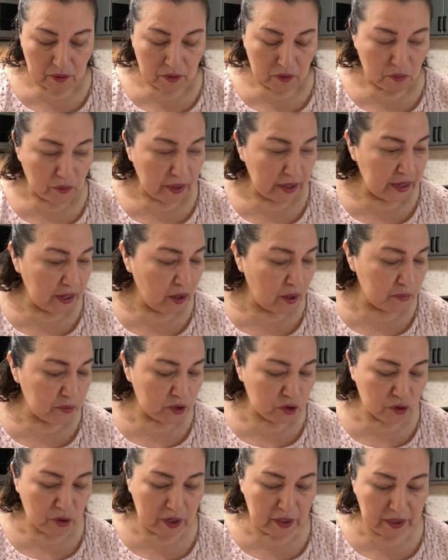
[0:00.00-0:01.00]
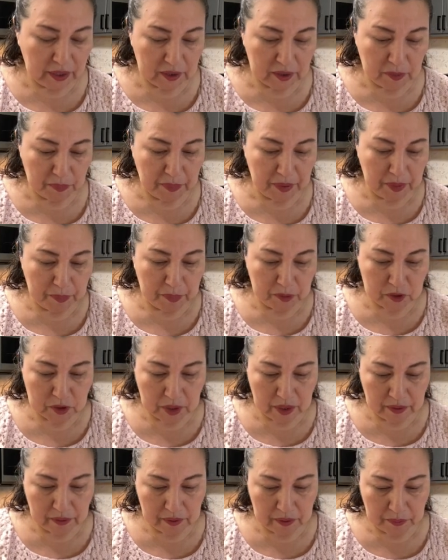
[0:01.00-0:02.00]
Right now I'm just trying to get the peppers
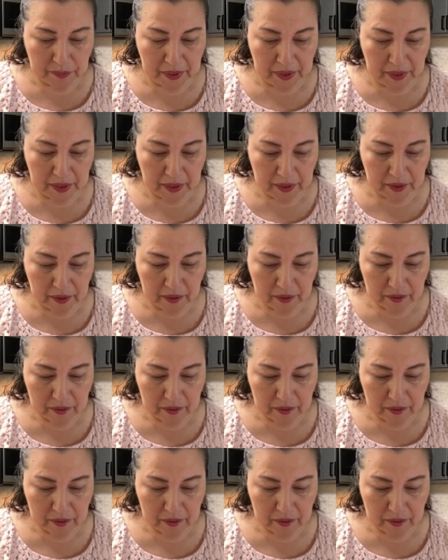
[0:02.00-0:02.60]
out of the bag.